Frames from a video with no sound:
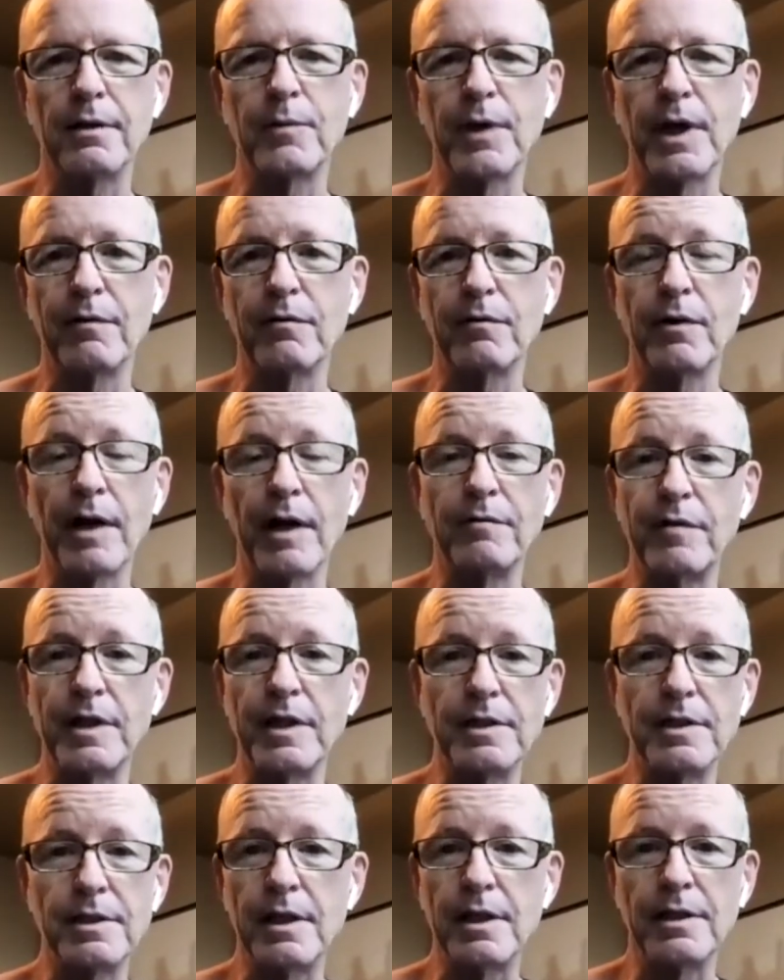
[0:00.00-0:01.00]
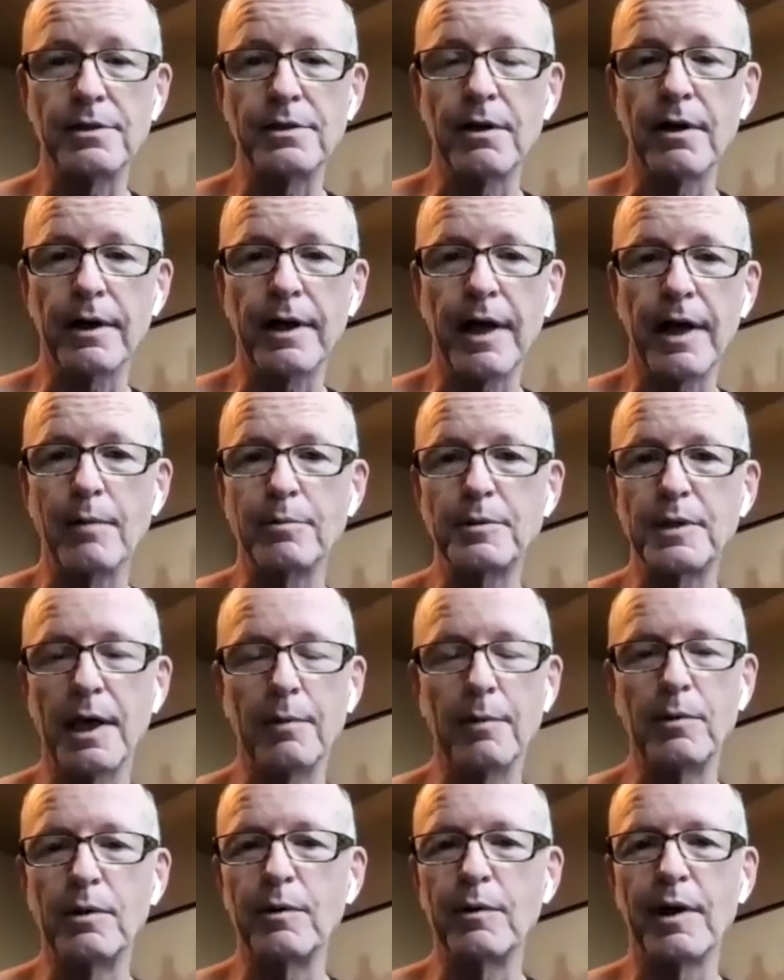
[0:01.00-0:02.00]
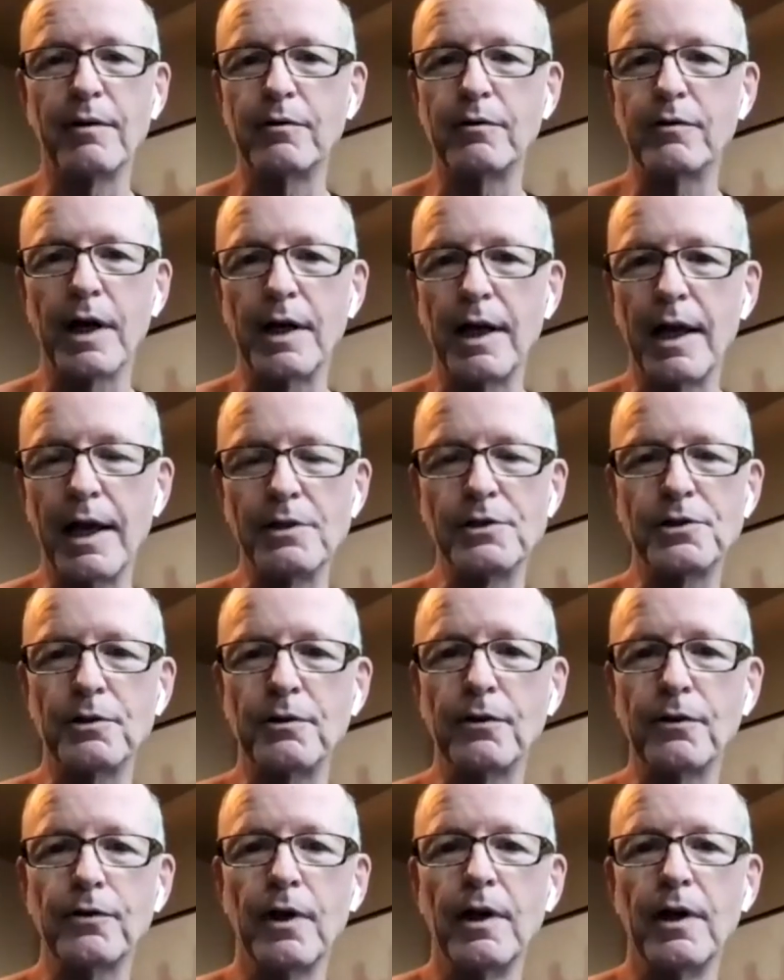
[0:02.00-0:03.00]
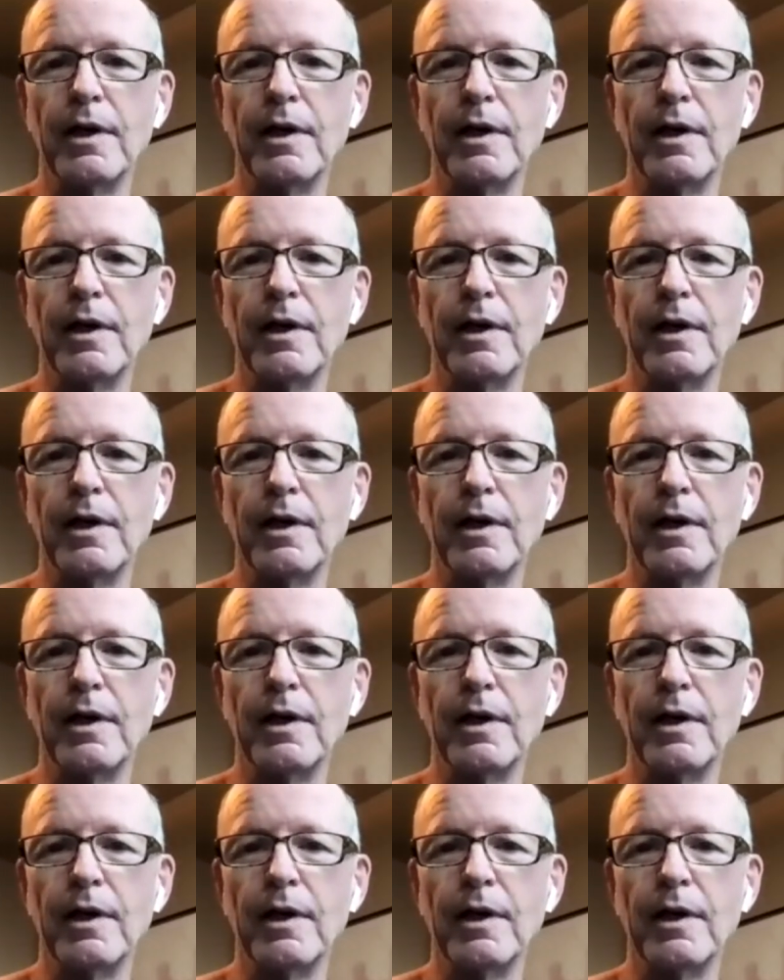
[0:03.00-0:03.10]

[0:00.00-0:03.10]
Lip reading: We have great VCs on our cap table. We have great angels.